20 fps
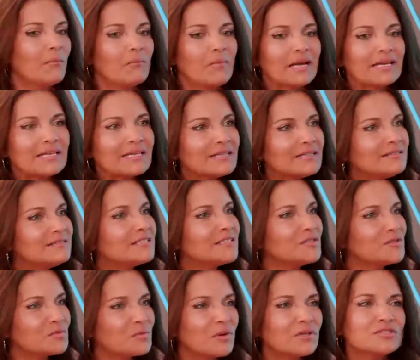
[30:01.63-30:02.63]
my kid
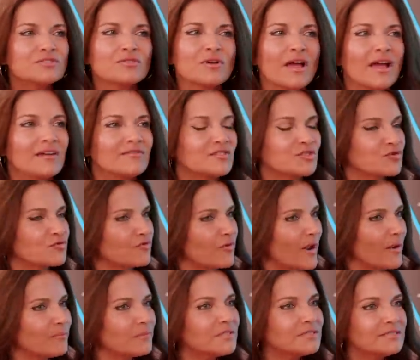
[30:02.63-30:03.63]
didn't want to have
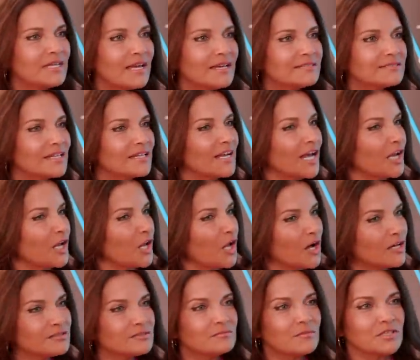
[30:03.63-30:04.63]
scrambled eggs and I
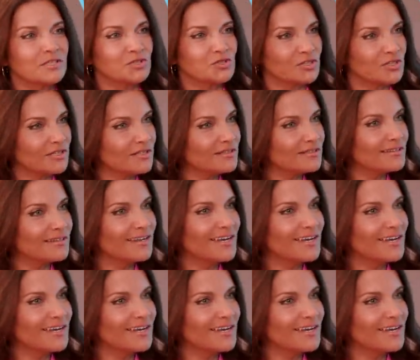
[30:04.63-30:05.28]
lost my shit.